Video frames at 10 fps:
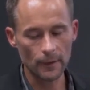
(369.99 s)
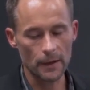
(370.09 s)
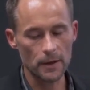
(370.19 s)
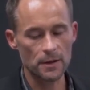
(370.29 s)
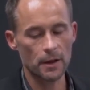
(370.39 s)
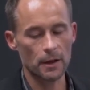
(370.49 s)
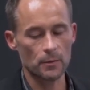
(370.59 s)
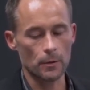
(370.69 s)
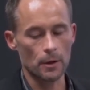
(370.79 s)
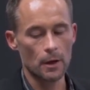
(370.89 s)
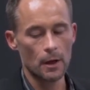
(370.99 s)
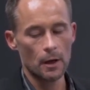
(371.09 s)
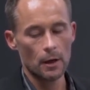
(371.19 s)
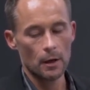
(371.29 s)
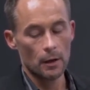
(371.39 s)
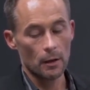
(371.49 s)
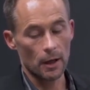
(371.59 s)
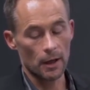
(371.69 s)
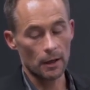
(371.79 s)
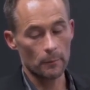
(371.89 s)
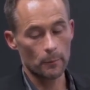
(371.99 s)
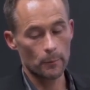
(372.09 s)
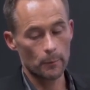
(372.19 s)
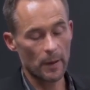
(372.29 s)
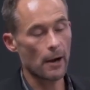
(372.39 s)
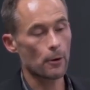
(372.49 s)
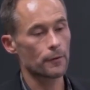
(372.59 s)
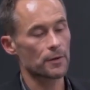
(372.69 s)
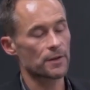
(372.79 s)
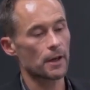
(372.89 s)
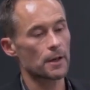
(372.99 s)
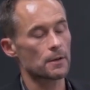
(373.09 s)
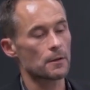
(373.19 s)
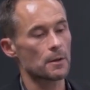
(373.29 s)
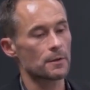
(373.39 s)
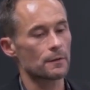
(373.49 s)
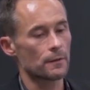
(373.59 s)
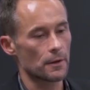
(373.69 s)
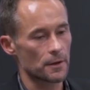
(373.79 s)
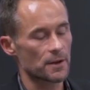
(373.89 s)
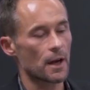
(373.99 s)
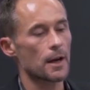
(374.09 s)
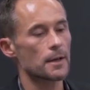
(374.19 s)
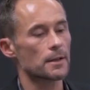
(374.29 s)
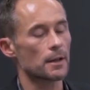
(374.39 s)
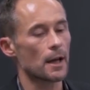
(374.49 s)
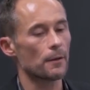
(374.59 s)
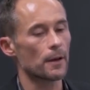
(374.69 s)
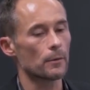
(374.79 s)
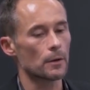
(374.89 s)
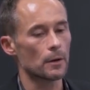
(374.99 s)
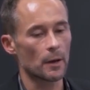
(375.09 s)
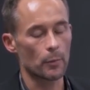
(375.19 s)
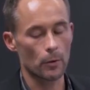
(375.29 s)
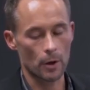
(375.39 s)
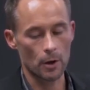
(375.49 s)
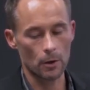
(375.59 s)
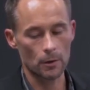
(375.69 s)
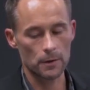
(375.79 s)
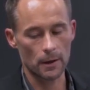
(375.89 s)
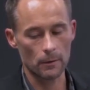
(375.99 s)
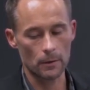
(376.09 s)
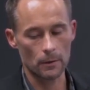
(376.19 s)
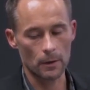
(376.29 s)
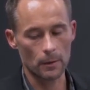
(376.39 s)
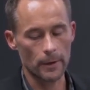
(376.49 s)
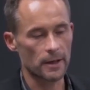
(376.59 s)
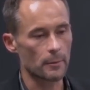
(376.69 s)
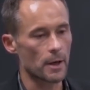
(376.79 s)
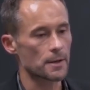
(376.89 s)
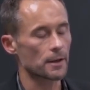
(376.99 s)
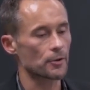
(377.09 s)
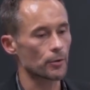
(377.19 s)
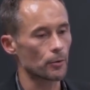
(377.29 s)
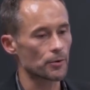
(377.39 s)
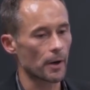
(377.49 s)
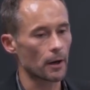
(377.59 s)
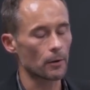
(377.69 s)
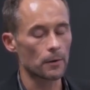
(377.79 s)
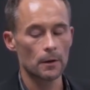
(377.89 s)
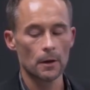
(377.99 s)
And these studies were powerful studies in terms of their size and how they were protocoled. They were a randomized controlled trial